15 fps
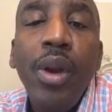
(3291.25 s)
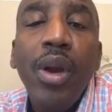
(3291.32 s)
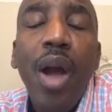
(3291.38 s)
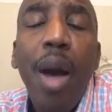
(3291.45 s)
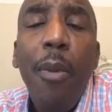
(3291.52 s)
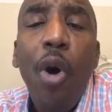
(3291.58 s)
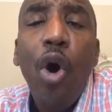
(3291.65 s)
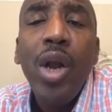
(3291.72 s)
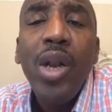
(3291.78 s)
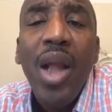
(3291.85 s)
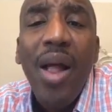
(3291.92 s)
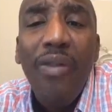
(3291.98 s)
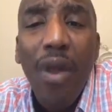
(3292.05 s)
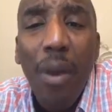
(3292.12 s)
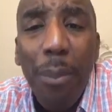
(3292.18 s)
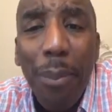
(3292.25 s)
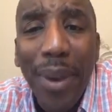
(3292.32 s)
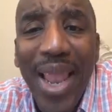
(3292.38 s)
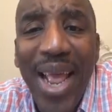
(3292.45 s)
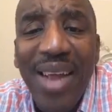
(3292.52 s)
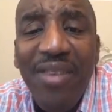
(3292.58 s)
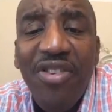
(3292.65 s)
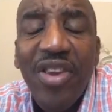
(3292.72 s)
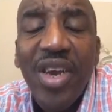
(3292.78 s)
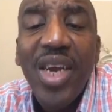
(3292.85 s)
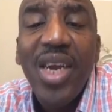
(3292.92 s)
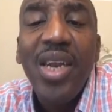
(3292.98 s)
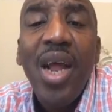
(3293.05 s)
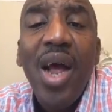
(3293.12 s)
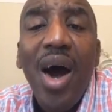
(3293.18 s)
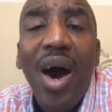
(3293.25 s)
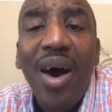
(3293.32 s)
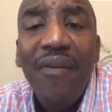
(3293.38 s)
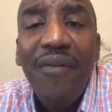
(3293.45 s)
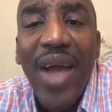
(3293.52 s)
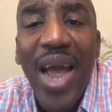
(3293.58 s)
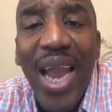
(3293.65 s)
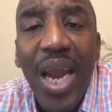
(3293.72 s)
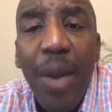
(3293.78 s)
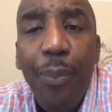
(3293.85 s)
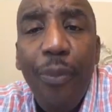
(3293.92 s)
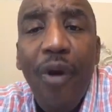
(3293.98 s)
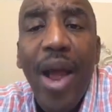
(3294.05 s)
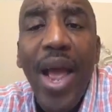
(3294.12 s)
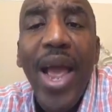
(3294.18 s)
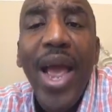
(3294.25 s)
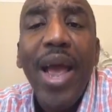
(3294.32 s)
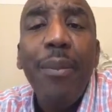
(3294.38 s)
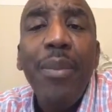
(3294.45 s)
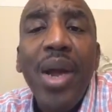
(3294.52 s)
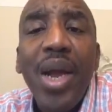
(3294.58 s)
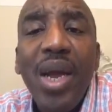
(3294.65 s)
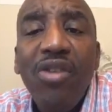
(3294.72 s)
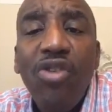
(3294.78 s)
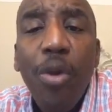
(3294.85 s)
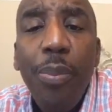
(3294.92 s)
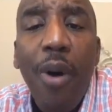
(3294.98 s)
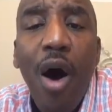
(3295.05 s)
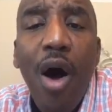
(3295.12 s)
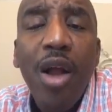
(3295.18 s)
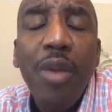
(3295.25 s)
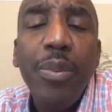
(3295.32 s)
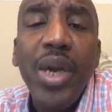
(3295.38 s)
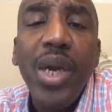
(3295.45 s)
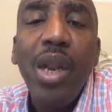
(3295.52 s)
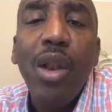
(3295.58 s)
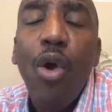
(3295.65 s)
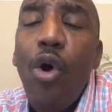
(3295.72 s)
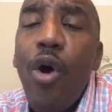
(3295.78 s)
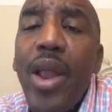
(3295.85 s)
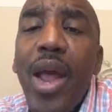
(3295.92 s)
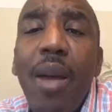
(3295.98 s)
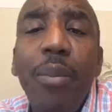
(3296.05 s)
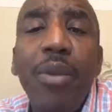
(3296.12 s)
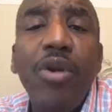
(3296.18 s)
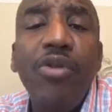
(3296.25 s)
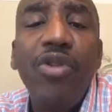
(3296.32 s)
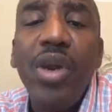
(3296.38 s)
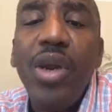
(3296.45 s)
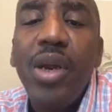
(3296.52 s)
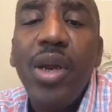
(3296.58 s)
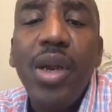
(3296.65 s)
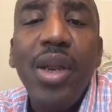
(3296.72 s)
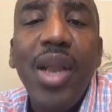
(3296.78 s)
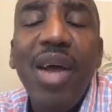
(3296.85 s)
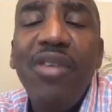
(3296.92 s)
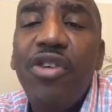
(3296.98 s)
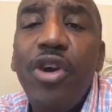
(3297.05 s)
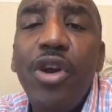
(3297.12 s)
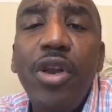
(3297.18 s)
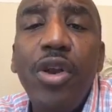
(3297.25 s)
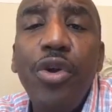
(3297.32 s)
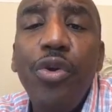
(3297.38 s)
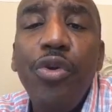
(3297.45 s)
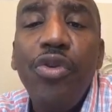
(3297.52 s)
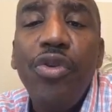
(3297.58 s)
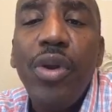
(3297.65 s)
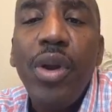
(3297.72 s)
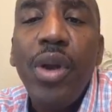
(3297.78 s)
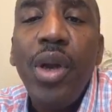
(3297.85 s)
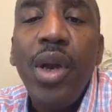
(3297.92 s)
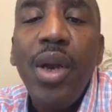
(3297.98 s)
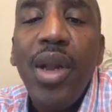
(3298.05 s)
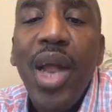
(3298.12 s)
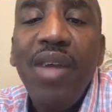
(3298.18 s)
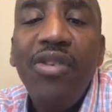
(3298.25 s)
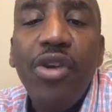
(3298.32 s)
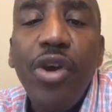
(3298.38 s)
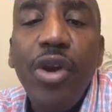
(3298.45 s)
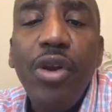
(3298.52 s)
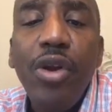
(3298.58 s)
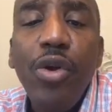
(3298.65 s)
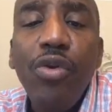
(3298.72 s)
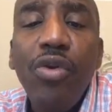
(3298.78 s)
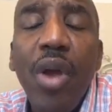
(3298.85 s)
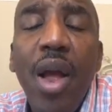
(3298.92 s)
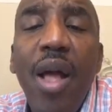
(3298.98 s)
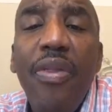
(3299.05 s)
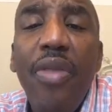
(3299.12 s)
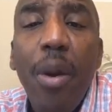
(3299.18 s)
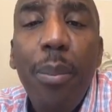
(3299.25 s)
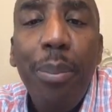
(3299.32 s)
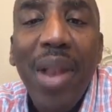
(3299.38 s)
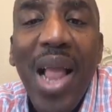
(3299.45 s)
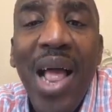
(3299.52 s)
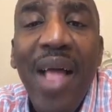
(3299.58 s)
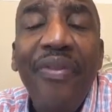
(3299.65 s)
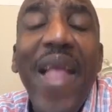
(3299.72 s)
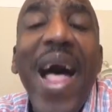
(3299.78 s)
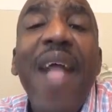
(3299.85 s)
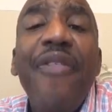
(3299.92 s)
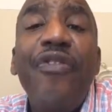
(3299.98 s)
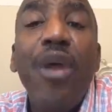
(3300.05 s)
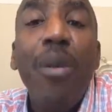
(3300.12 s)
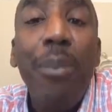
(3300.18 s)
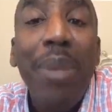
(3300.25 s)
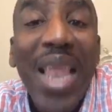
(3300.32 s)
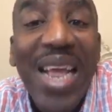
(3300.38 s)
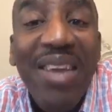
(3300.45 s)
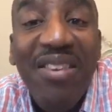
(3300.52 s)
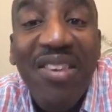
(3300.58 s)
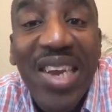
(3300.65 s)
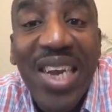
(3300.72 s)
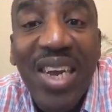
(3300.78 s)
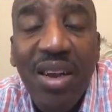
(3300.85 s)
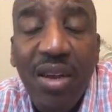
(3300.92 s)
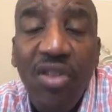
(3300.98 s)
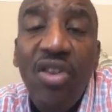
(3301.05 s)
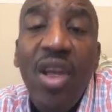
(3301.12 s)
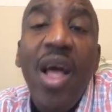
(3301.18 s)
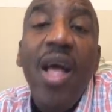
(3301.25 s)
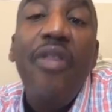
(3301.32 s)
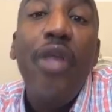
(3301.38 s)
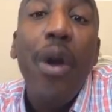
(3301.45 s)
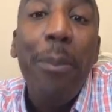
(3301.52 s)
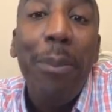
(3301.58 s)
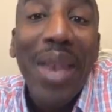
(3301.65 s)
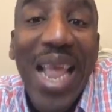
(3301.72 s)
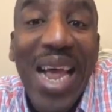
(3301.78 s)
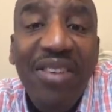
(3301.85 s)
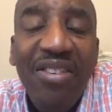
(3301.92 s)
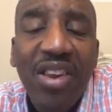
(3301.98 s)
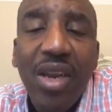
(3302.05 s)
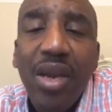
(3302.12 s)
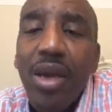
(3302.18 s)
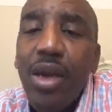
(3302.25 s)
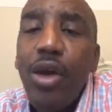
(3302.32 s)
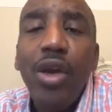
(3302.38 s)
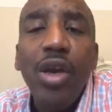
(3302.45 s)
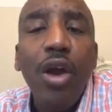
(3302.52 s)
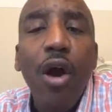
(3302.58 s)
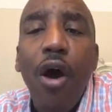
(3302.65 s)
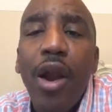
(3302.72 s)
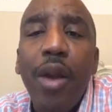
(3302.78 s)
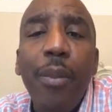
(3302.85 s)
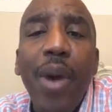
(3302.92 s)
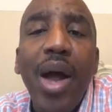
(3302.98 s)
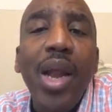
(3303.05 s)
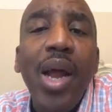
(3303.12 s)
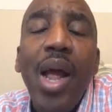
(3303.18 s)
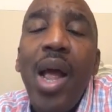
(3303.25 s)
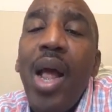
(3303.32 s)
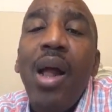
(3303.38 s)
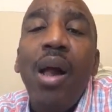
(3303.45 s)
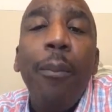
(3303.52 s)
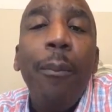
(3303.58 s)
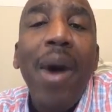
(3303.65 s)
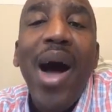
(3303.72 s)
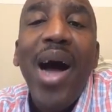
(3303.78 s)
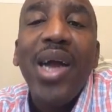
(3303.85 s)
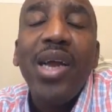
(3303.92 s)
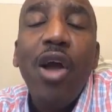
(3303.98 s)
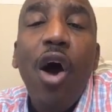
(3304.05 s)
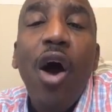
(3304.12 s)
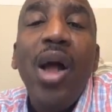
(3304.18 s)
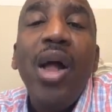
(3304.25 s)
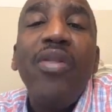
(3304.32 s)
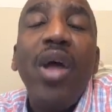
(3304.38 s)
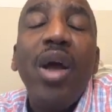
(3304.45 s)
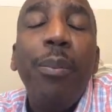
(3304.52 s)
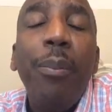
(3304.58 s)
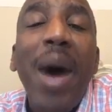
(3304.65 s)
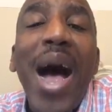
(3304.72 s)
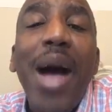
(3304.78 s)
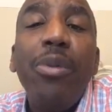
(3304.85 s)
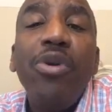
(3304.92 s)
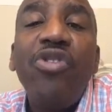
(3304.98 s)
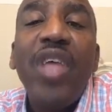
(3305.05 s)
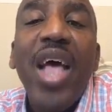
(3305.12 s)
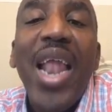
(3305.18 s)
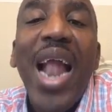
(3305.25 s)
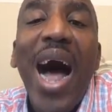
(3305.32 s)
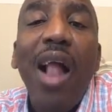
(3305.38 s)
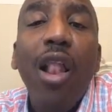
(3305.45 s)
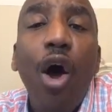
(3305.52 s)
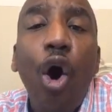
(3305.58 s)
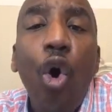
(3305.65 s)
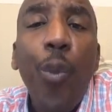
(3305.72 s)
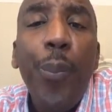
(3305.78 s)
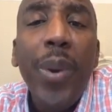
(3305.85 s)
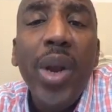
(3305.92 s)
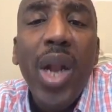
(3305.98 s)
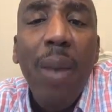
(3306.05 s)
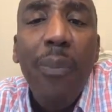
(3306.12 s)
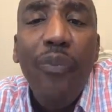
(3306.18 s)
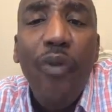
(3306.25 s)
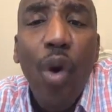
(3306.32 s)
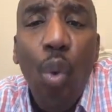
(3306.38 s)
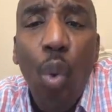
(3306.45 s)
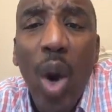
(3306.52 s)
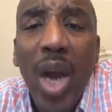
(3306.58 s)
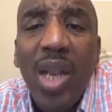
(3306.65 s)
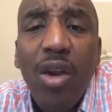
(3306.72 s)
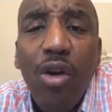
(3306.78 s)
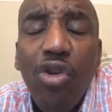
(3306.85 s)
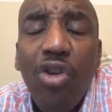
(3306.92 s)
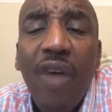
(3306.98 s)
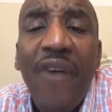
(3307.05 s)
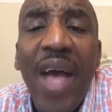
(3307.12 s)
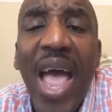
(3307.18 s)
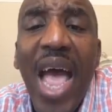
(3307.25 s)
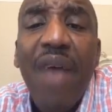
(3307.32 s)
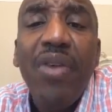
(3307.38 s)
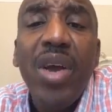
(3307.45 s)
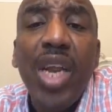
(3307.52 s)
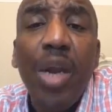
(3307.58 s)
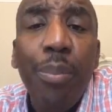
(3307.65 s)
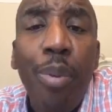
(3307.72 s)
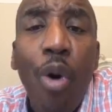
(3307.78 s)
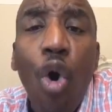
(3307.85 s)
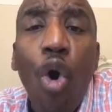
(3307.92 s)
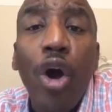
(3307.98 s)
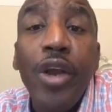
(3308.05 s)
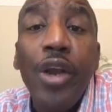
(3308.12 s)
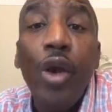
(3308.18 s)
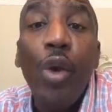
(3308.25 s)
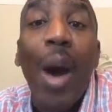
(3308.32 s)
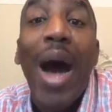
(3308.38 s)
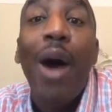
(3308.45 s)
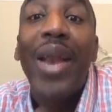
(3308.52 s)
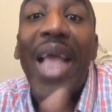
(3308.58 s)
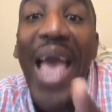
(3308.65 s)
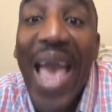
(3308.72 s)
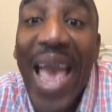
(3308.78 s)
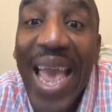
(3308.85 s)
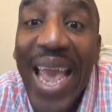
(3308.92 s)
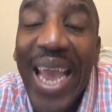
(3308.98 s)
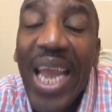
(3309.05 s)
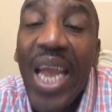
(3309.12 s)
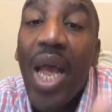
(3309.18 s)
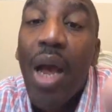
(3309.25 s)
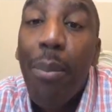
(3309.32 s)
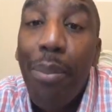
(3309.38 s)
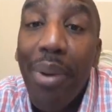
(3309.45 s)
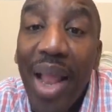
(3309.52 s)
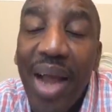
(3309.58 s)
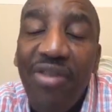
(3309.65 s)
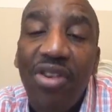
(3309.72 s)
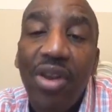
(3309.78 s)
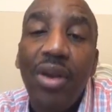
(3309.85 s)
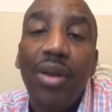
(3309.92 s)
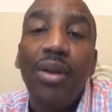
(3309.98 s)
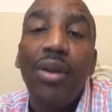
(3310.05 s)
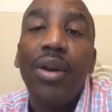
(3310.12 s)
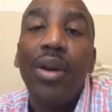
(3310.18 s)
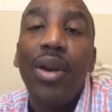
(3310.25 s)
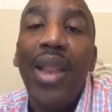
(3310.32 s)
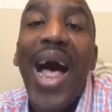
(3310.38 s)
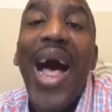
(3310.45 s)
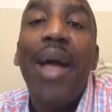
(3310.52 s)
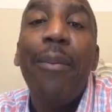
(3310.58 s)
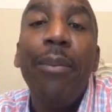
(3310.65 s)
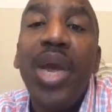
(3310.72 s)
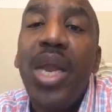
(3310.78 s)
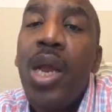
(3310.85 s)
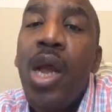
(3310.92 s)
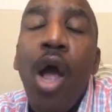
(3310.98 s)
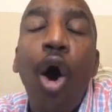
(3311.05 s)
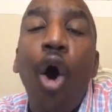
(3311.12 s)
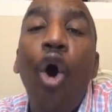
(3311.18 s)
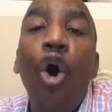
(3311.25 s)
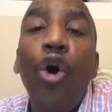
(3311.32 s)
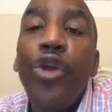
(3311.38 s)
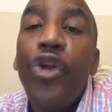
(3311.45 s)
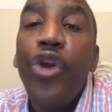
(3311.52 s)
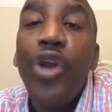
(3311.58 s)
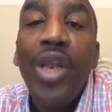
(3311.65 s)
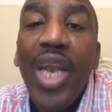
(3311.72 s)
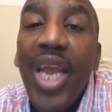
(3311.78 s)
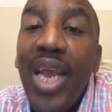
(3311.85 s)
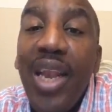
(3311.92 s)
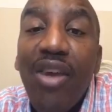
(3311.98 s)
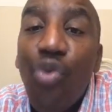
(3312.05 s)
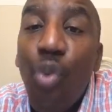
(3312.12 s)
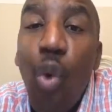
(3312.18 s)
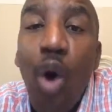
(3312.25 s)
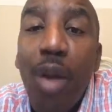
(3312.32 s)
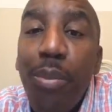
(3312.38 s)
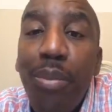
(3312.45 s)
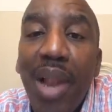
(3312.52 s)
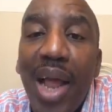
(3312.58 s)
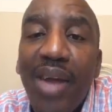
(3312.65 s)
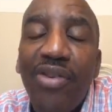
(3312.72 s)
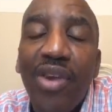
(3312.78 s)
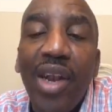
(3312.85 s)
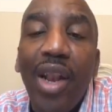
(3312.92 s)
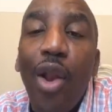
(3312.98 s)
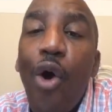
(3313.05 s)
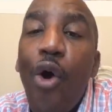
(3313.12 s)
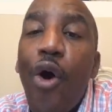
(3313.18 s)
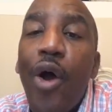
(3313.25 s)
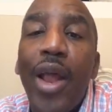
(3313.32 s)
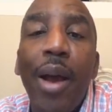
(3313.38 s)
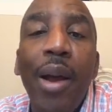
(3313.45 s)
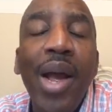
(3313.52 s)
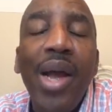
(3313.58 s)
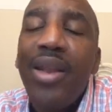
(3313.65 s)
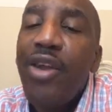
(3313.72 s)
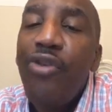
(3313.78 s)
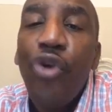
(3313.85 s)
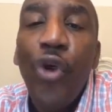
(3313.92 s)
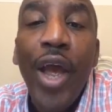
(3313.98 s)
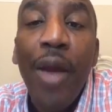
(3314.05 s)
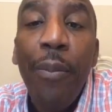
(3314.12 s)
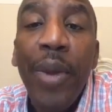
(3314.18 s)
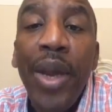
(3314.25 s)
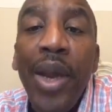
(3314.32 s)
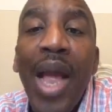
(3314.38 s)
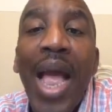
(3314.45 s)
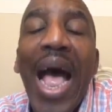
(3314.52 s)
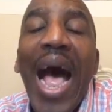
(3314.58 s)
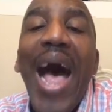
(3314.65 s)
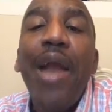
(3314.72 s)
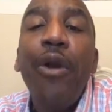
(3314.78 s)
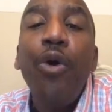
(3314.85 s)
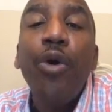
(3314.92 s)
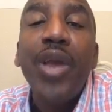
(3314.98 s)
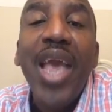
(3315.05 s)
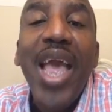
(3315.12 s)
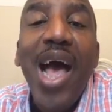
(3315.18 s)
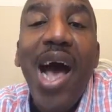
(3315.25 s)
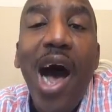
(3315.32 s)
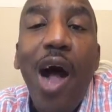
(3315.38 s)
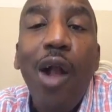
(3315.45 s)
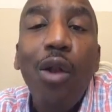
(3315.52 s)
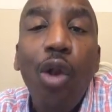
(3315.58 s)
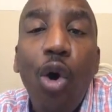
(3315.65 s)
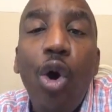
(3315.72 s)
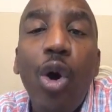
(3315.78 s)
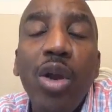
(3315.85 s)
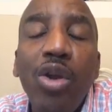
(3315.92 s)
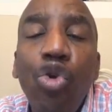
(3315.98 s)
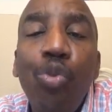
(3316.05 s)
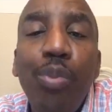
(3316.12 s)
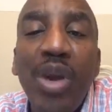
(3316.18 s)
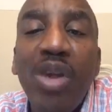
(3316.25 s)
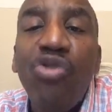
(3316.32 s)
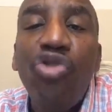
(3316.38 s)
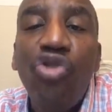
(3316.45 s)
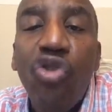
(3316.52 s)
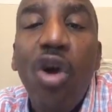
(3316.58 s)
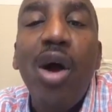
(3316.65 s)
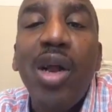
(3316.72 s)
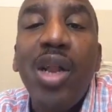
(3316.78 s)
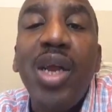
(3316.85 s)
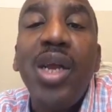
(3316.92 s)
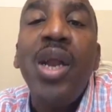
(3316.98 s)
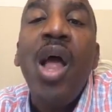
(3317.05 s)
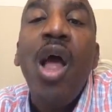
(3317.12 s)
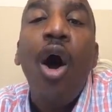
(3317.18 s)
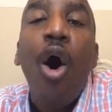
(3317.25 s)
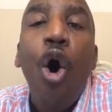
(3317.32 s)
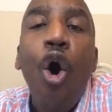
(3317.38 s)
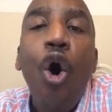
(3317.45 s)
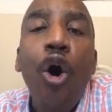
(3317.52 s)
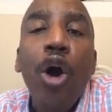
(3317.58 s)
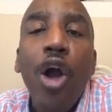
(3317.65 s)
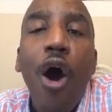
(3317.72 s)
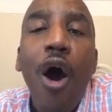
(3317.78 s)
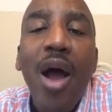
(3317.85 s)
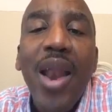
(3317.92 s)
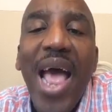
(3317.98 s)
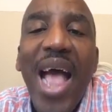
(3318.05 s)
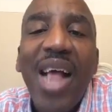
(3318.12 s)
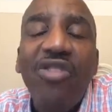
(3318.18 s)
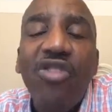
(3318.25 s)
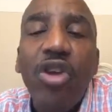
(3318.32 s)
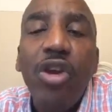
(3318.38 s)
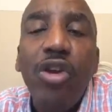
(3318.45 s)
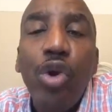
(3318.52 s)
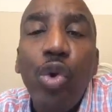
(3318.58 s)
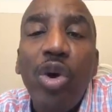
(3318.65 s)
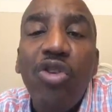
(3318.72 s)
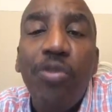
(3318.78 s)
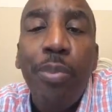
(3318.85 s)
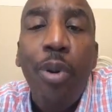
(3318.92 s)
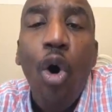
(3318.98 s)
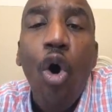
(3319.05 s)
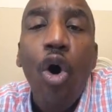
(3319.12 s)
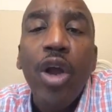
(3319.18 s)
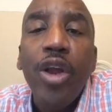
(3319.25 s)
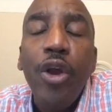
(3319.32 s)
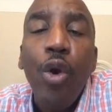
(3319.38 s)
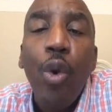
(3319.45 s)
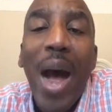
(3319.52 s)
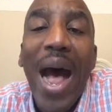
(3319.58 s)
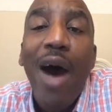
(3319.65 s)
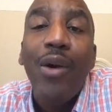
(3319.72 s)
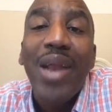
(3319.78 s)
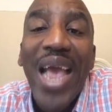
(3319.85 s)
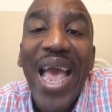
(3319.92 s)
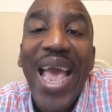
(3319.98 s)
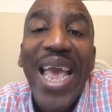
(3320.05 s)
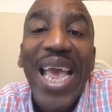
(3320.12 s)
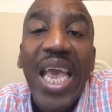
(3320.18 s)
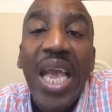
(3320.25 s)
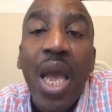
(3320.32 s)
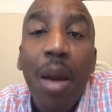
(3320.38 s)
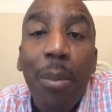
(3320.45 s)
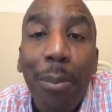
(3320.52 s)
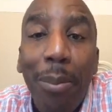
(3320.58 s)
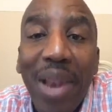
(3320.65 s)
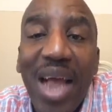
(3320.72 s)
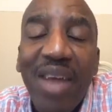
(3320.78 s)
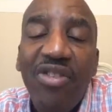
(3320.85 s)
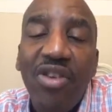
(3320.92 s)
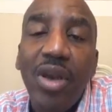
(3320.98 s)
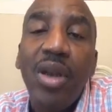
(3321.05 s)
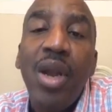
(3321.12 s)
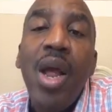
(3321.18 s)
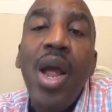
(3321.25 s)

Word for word: Come on. The blessing of Abraham is upon me. Lord, have mercy. That's good news. That's good news. The ble- not the blessings, the blessing. Good God my, My God, the Bible said, I'll open up the windows of heaven and pour you out a blessing. Not many. All you need is one blessing. Lord, have, did you hear me? I don't care how long you've been struggling. All God has to do is pour you out a blessing.